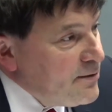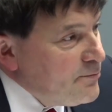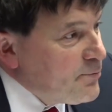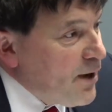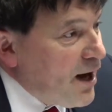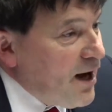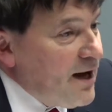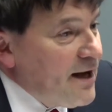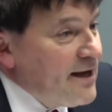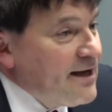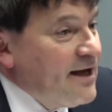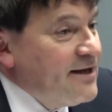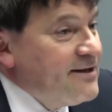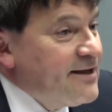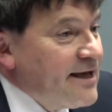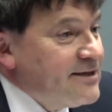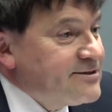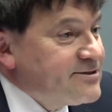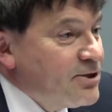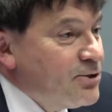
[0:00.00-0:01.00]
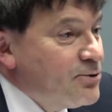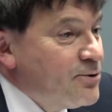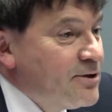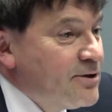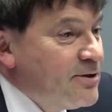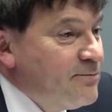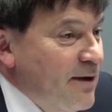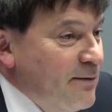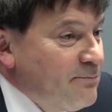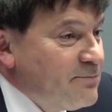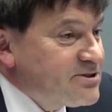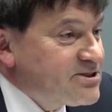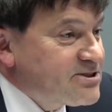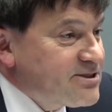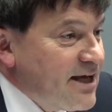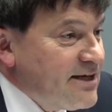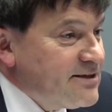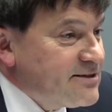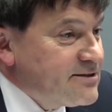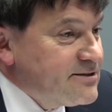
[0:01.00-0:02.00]
by a NATO member
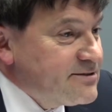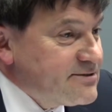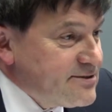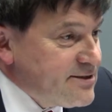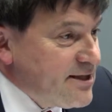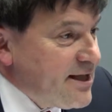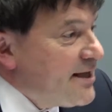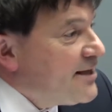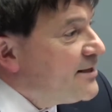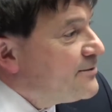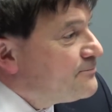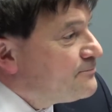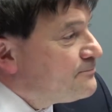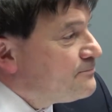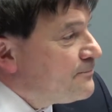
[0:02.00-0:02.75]
state today.